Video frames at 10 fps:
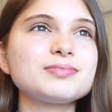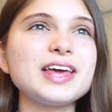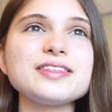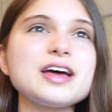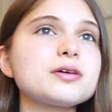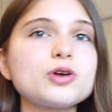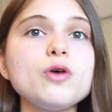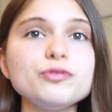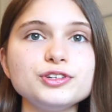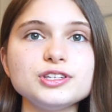get that
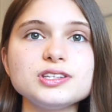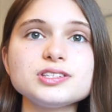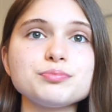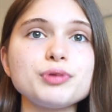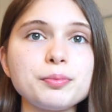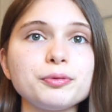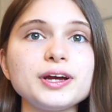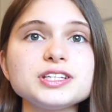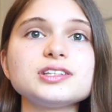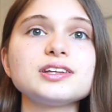confidence and
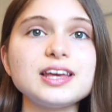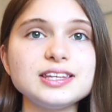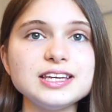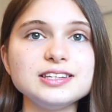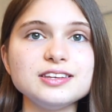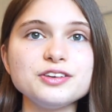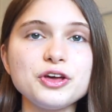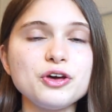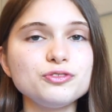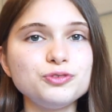preparation that they needed
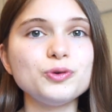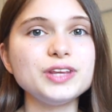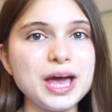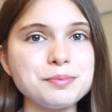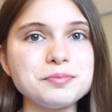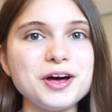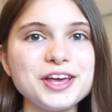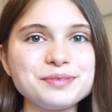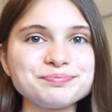for the MMI.